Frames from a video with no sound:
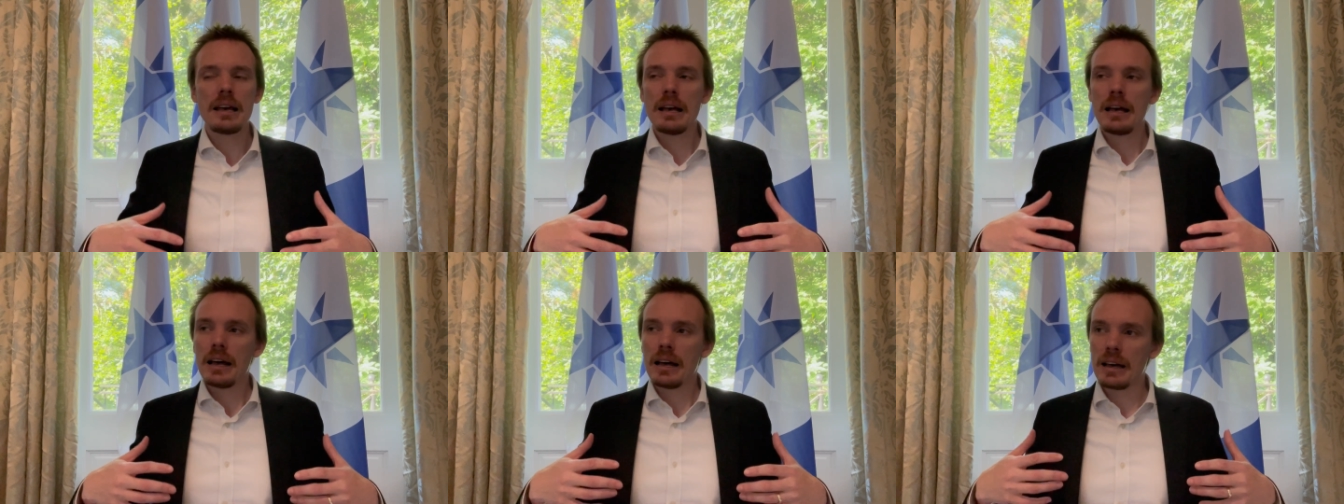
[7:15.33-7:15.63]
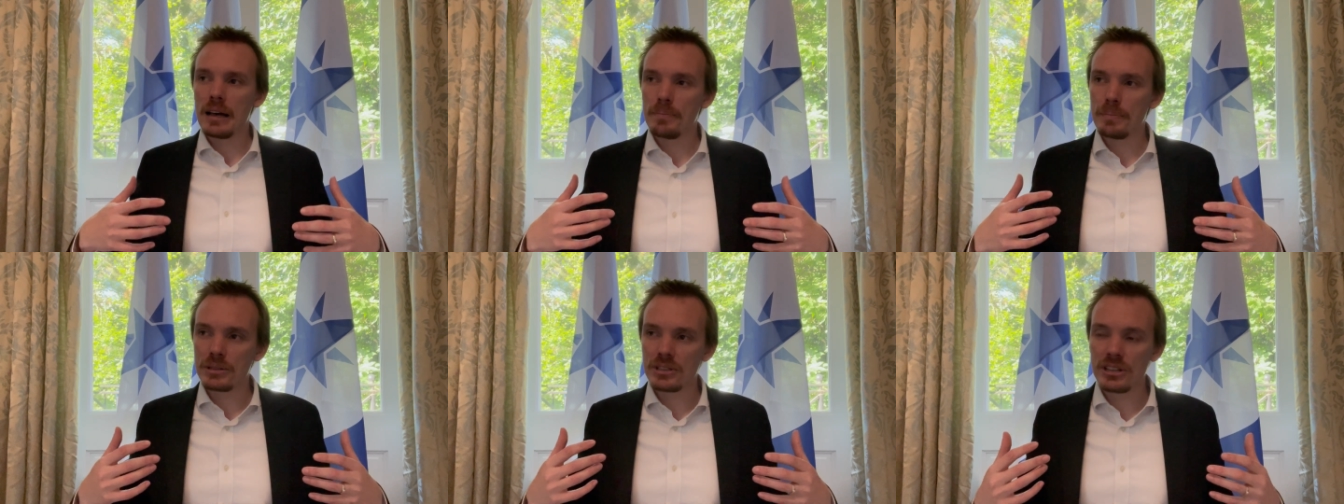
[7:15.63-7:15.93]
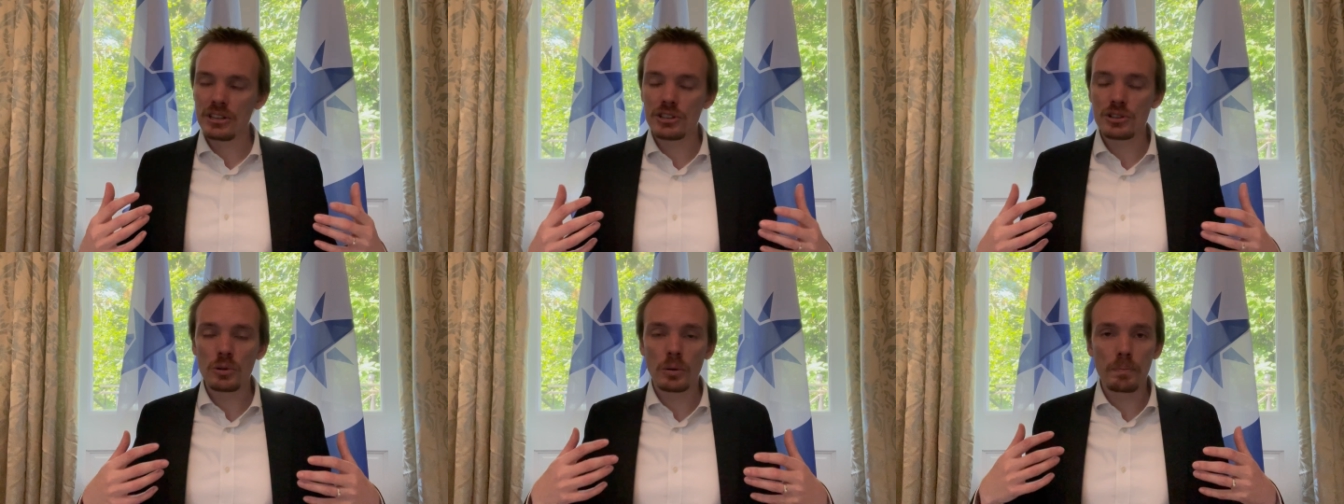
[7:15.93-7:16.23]

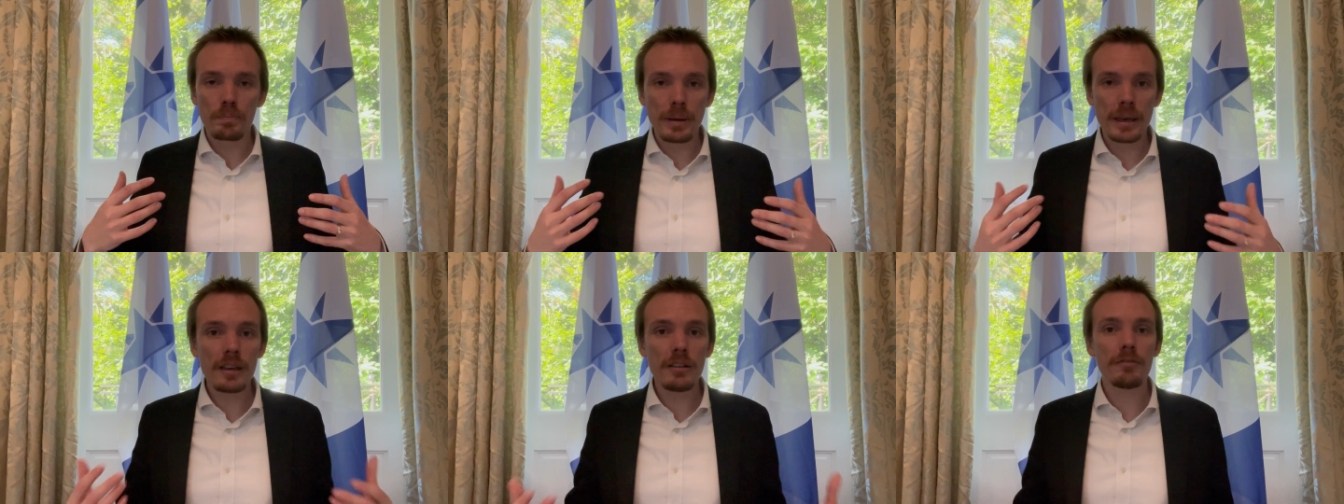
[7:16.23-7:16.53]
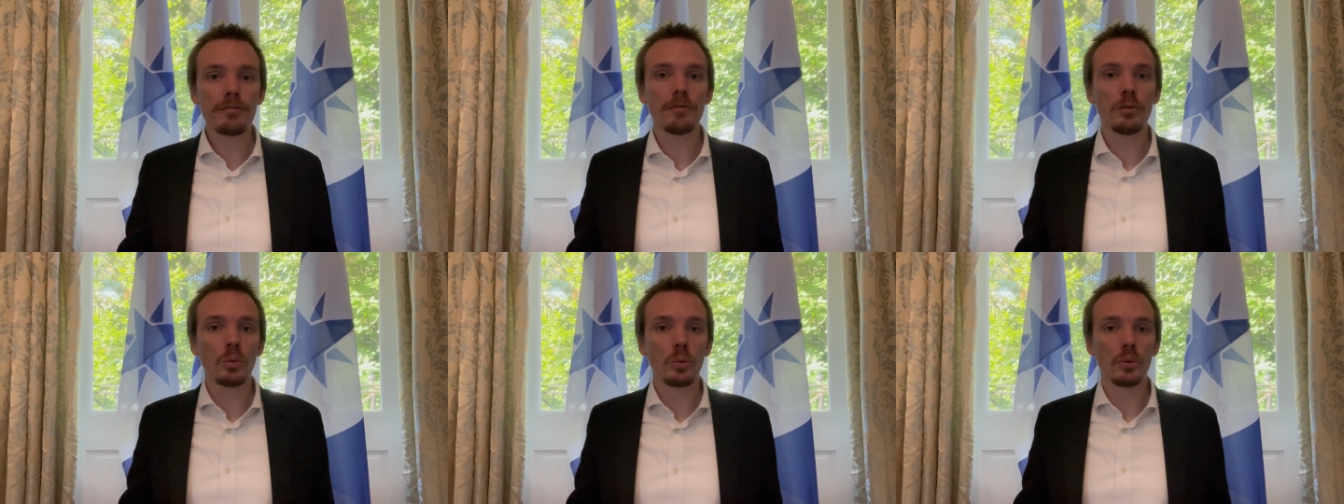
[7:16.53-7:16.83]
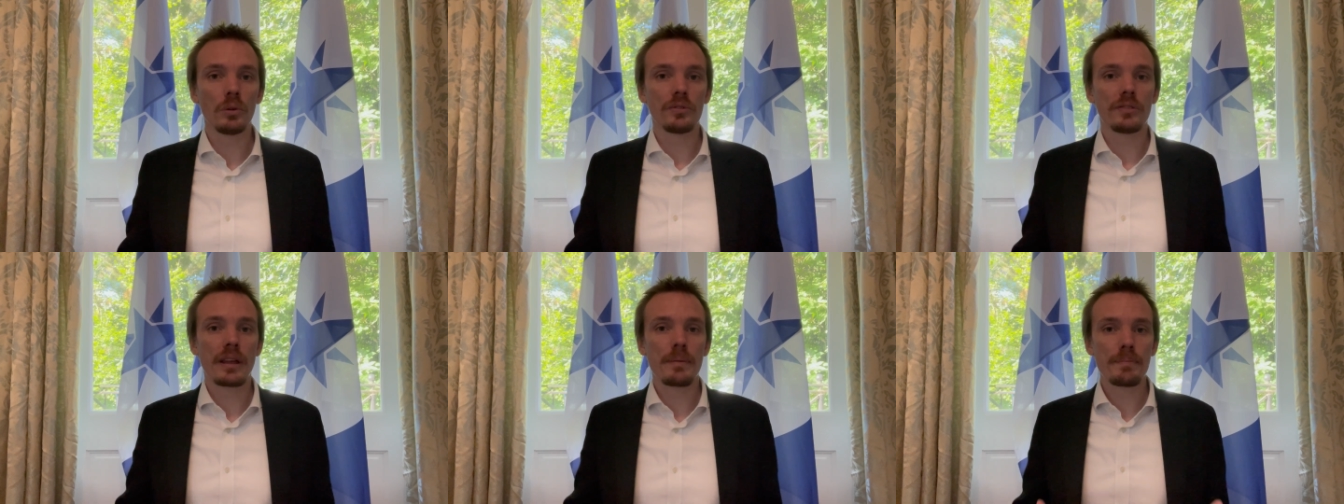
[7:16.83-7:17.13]
potential
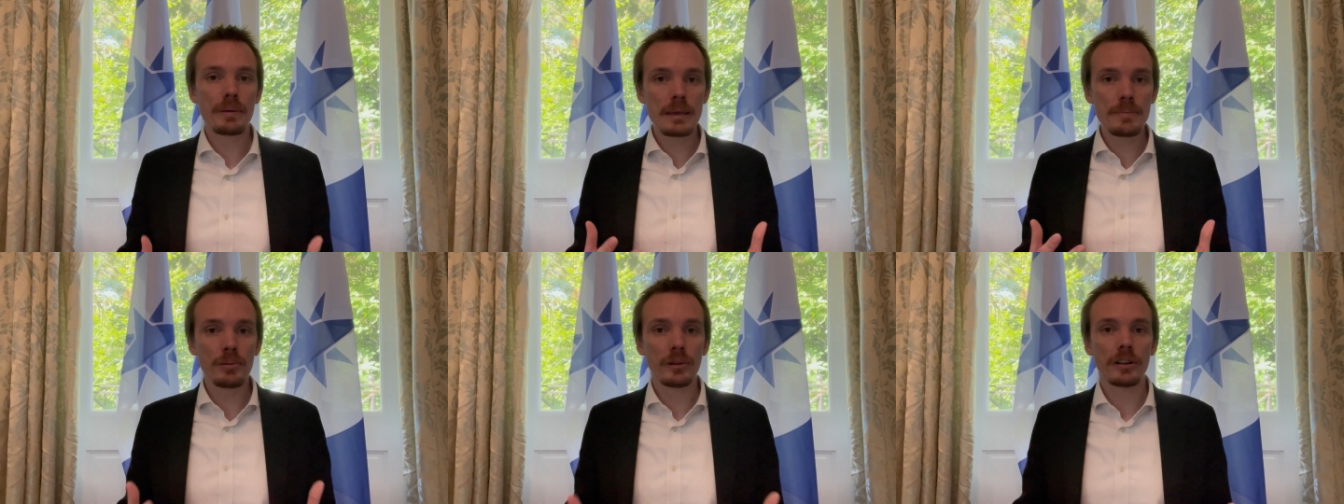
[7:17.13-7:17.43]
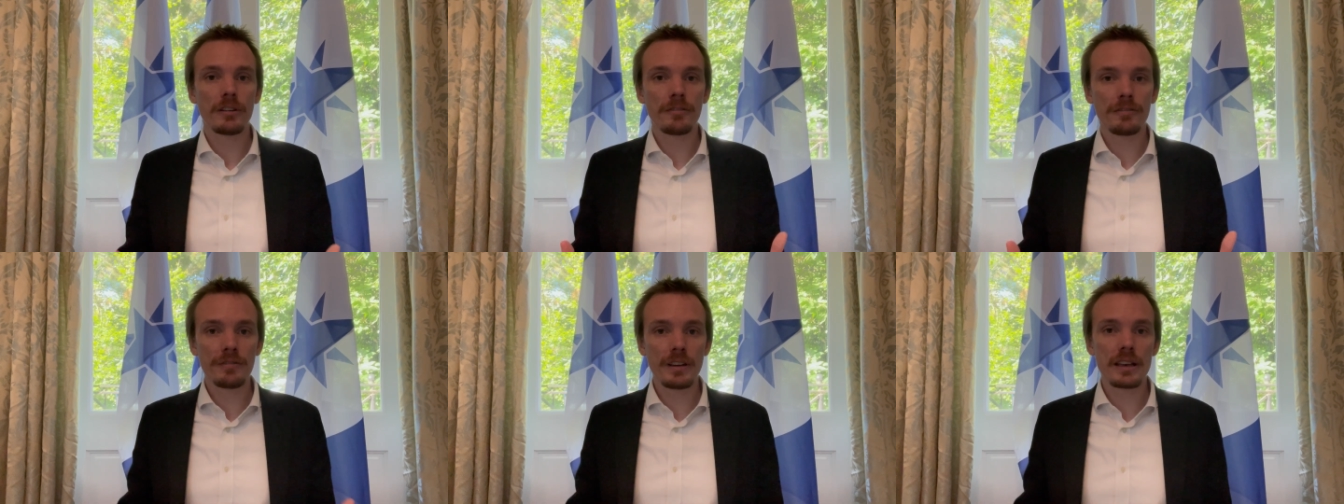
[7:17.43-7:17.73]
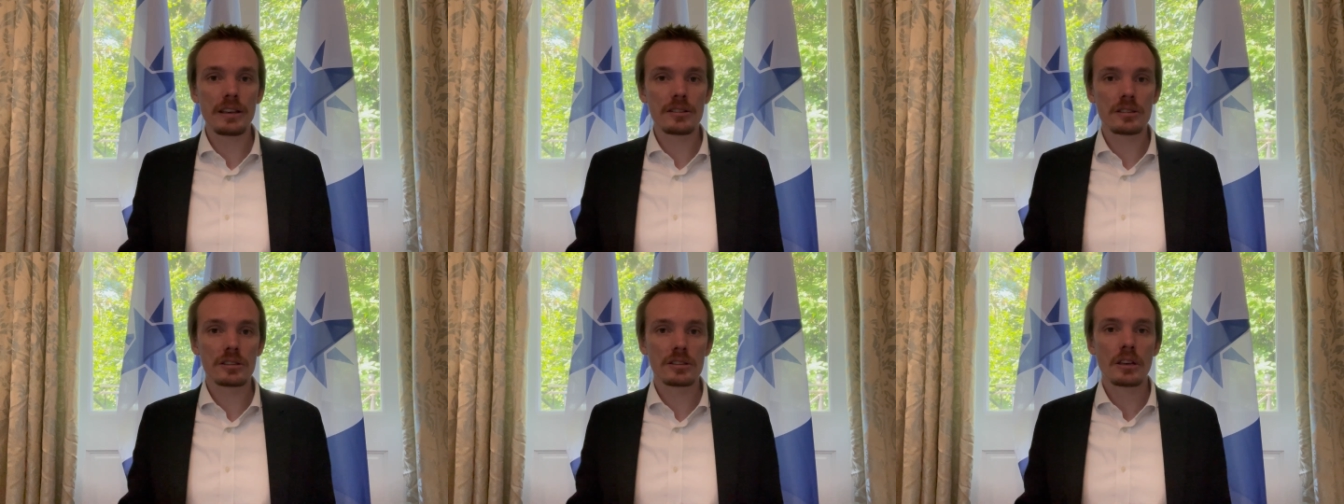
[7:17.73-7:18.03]
pitfalls that people can
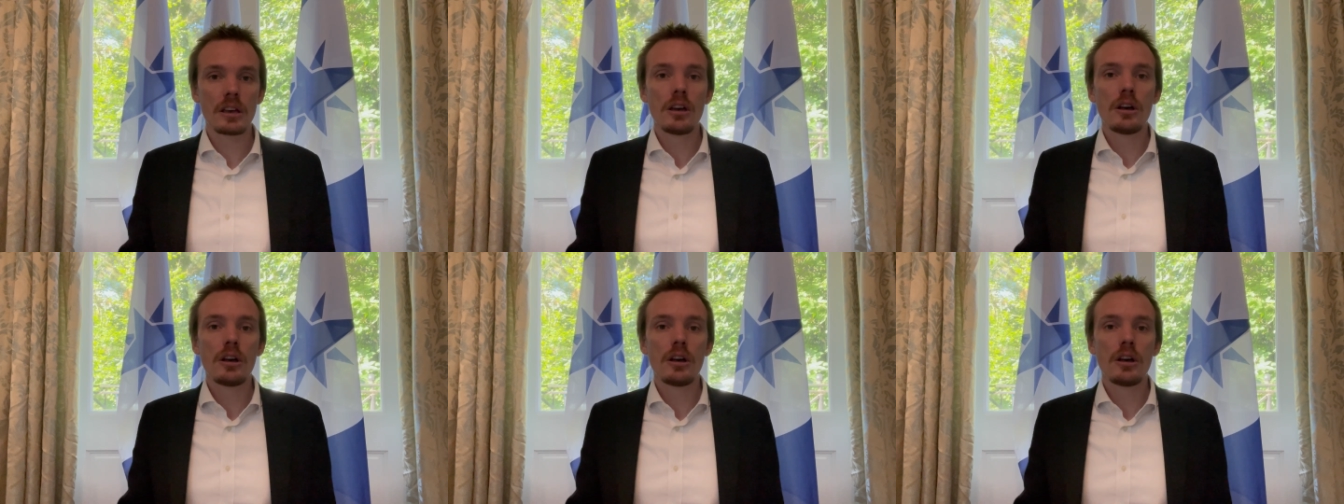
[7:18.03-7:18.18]
face